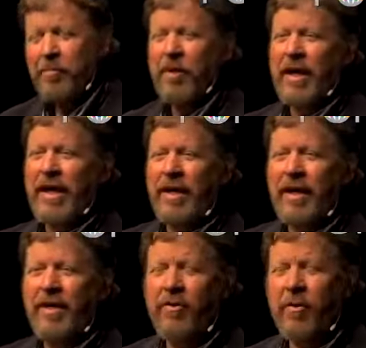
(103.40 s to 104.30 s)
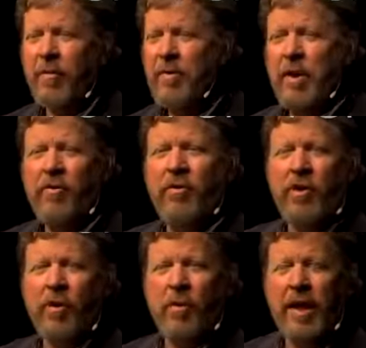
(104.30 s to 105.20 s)
But it simply means to
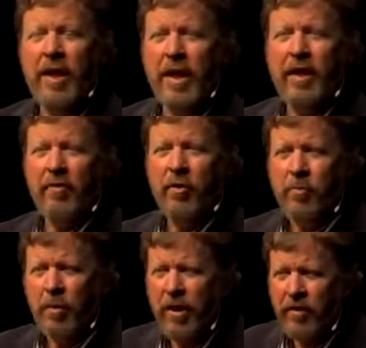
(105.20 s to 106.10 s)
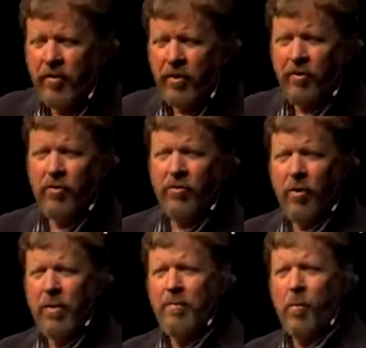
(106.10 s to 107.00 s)
go in and out of experience. This is
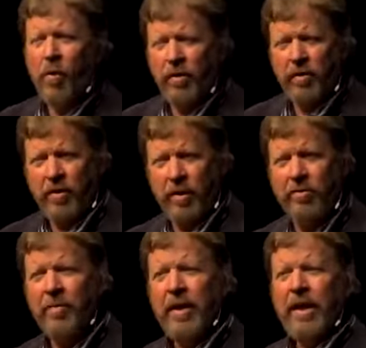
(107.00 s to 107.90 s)
so important to them.